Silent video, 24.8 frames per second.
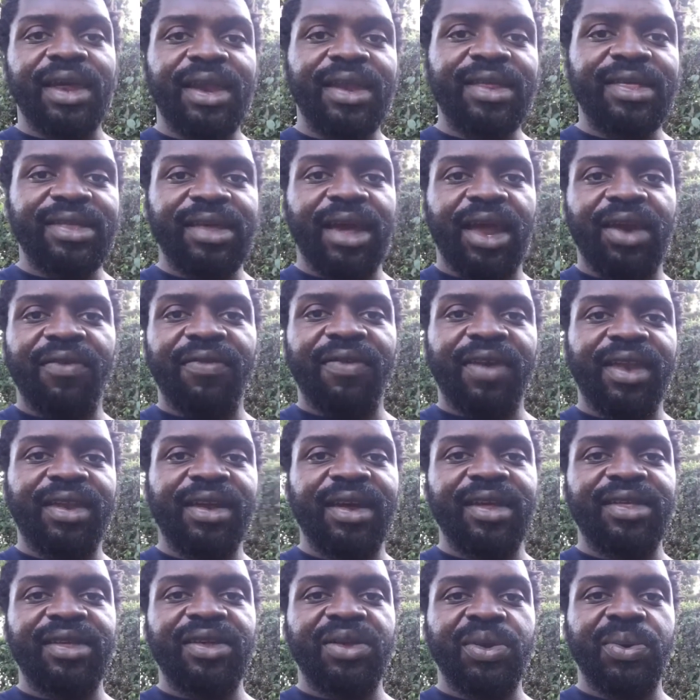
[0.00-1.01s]
instead of
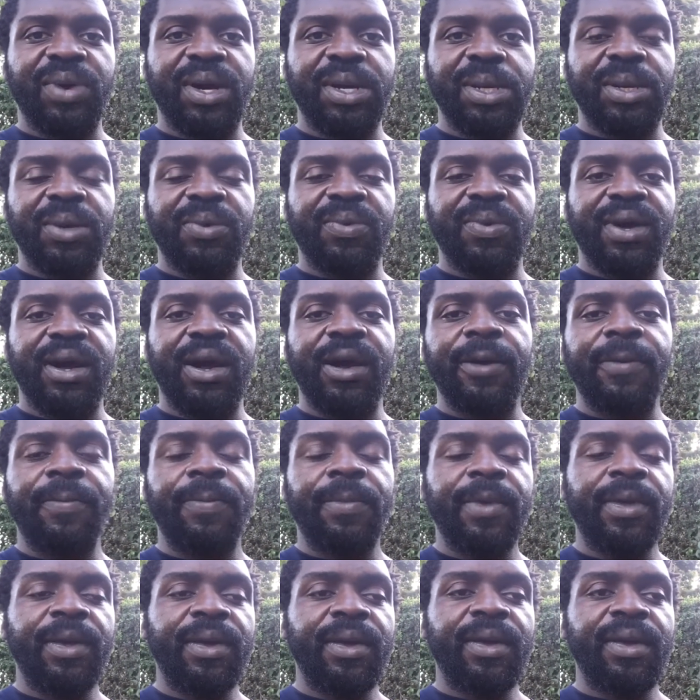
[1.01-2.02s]
getting a situation where
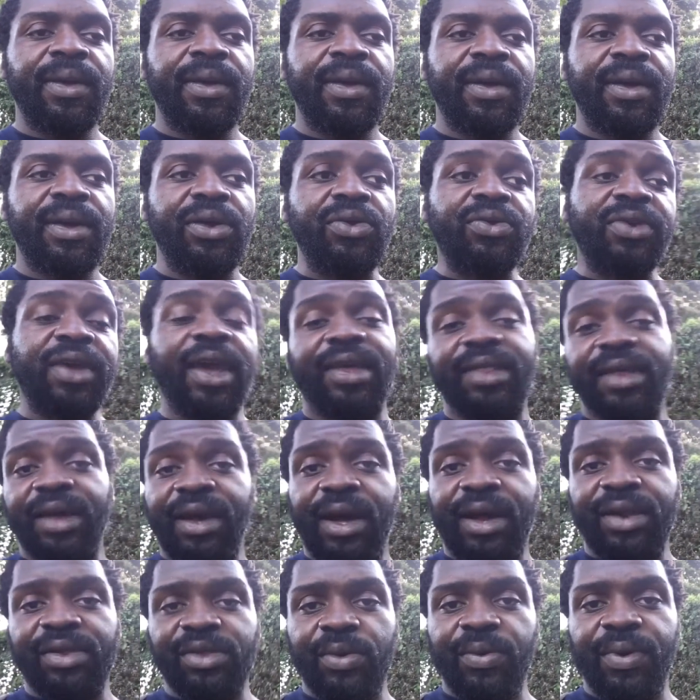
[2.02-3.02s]
you take the
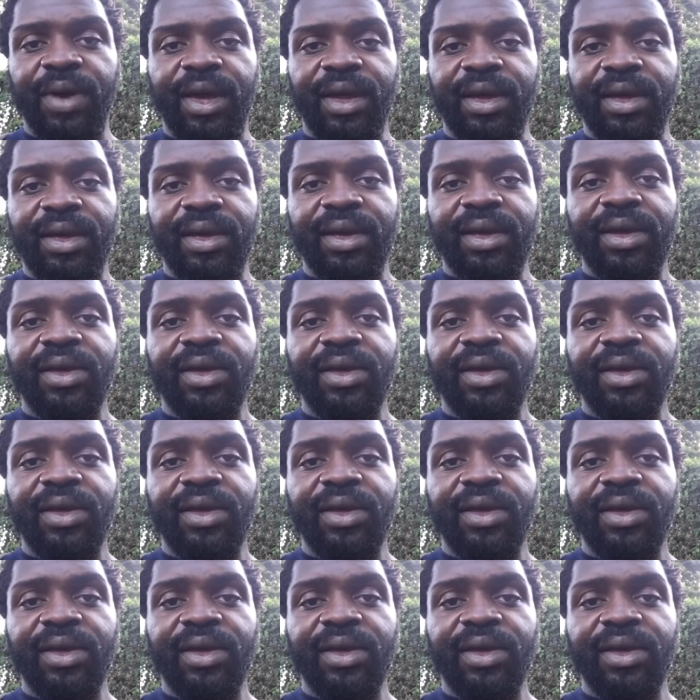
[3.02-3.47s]
guns away.